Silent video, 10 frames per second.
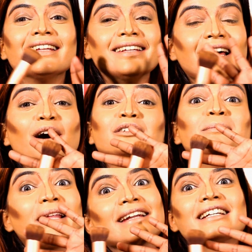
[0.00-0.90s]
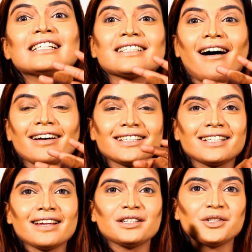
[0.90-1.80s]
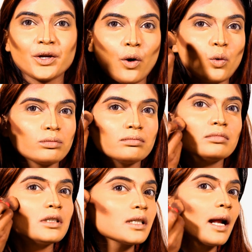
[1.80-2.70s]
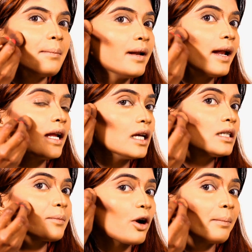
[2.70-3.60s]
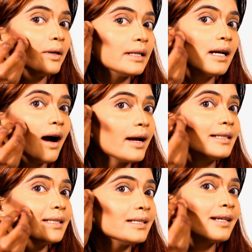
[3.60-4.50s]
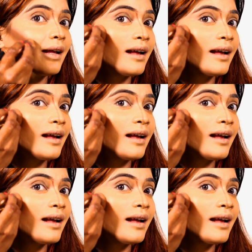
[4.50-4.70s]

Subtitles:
Now the blending starts, so start blending it properly, guys.